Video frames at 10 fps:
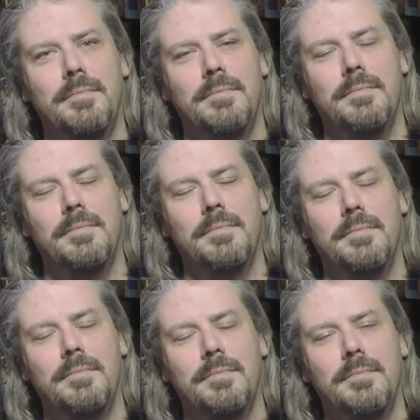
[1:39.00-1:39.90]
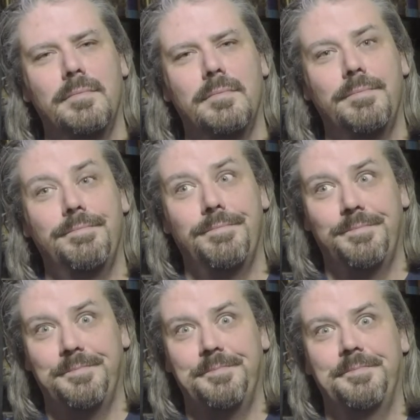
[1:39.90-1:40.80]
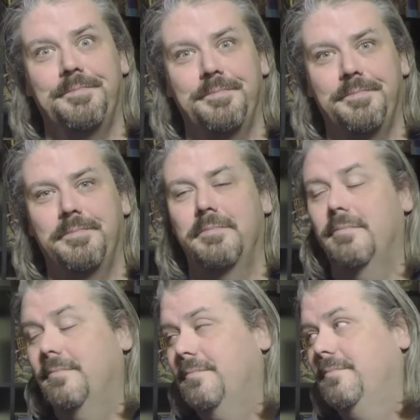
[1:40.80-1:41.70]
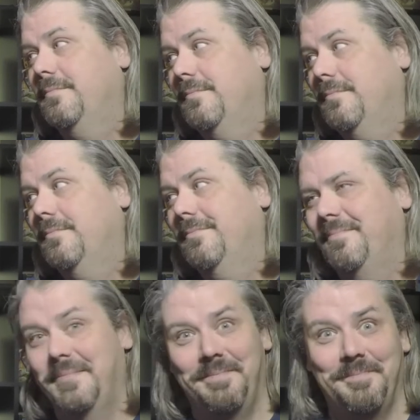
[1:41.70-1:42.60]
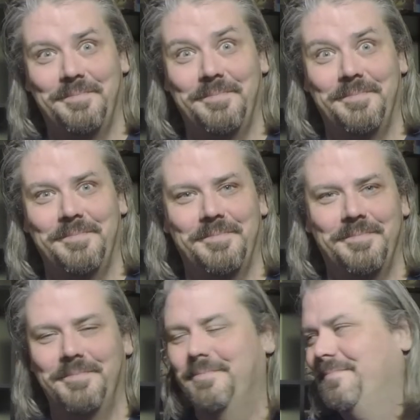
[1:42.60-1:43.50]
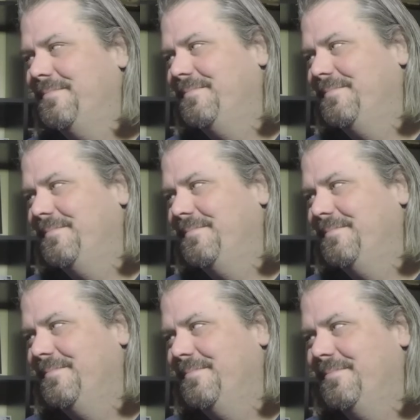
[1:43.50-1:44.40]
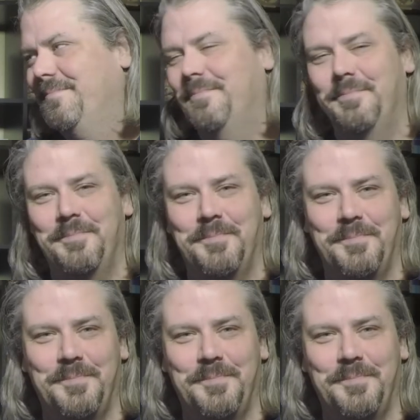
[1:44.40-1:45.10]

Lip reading: (silent)